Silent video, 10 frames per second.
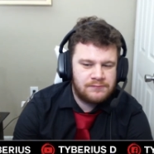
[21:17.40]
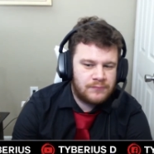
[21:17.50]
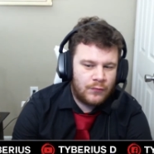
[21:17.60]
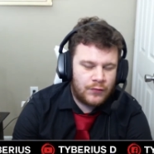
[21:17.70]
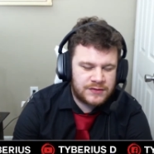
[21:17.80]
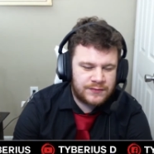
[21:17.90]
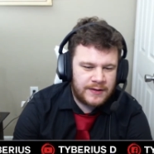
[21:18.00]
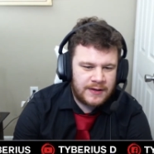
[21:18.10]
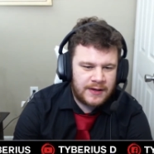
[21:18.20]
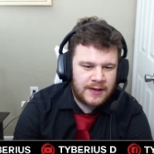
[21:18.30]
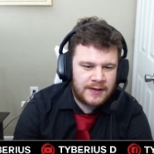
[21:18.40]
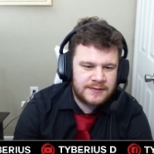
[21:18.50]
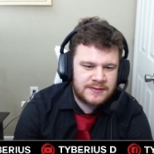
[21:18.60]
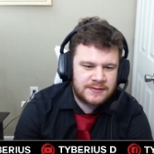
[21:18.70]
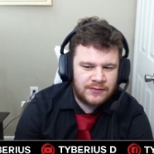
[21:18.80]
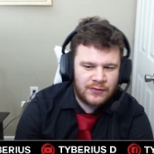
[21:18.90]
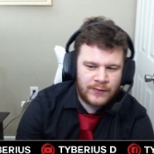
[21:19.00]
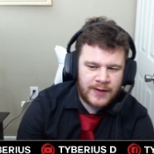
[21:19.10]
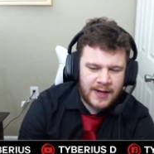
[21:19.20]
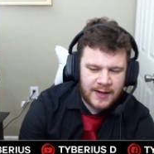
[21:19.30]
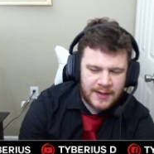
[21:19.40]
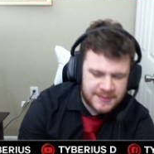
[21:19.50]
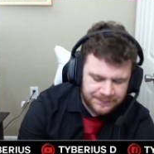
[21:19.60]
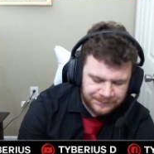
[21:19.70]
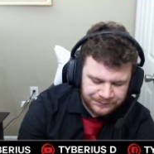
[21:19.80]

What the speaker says: what Sweden needs, Norway has.